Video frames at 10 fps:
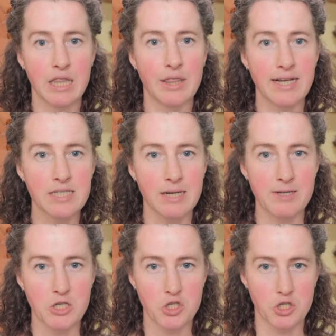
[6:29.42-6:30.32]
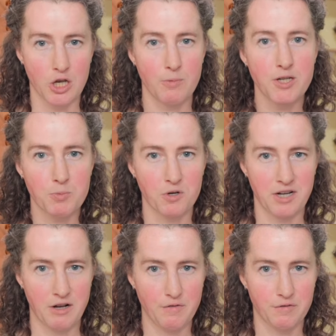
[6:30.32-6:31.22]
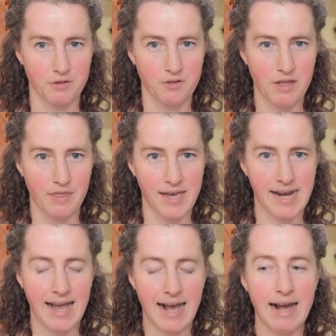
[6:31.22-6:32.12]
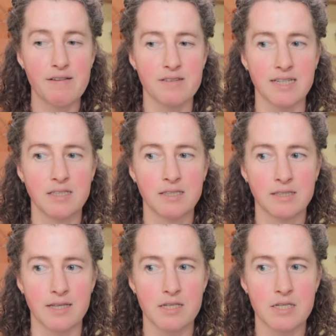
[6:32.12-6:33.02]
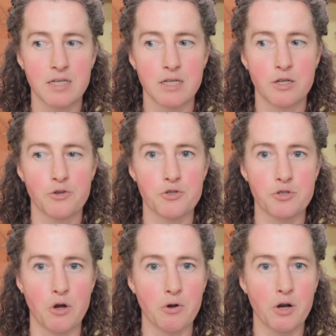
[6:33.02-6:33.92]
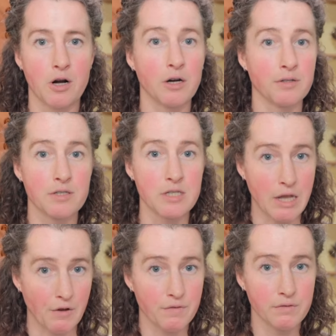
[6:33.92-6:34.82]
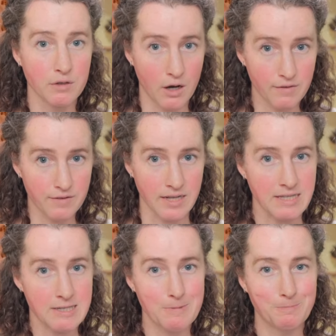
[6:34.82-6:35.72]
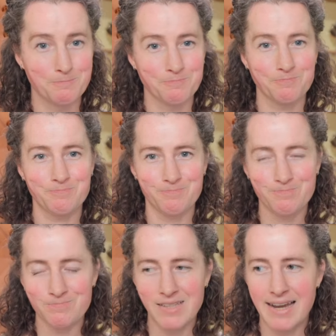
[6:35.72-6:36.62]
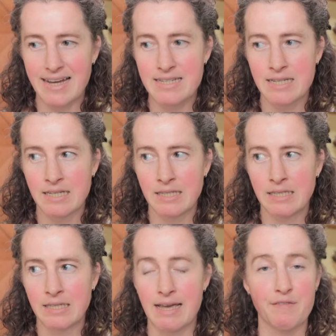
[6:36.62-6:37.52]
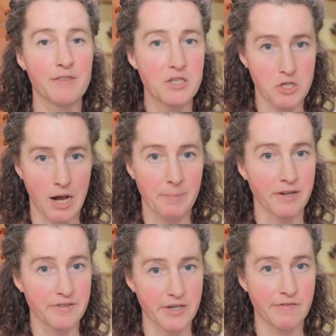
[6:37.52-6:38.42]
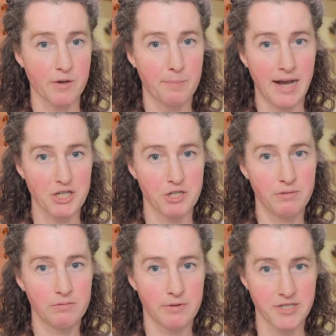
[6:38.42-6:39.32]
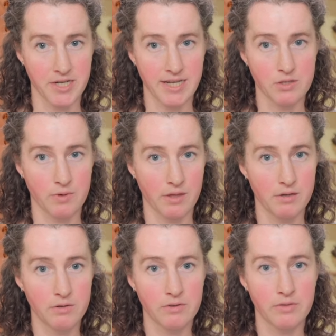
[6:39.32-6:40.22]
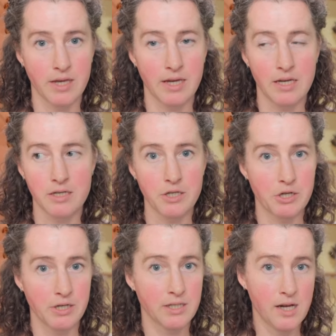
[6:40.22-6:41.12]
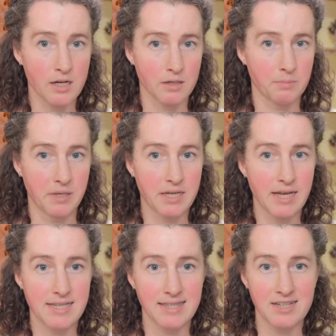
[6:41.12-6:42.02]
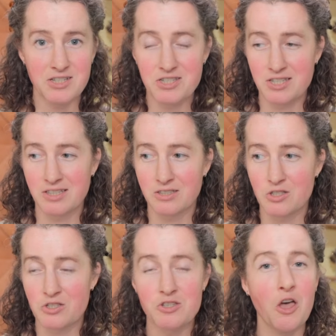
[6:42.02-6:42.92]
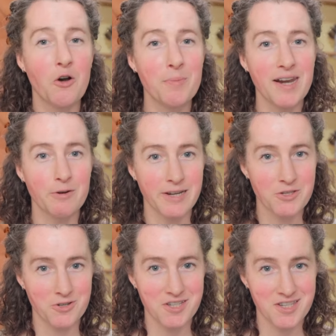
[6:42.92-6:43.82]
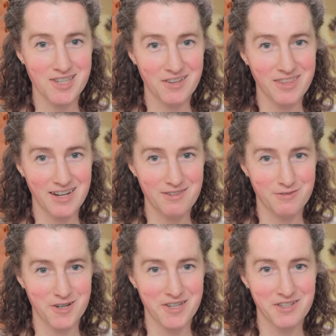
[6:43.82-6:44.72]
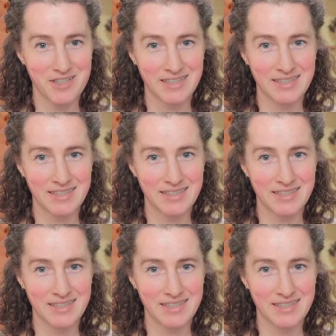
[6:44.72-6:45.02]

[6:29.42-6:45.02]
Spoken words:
that's going to be so much more helpful than having this so-called self-confidence. And if this topic of self-compassion resonates with you, then you're in luck because there's so many resources out there for you.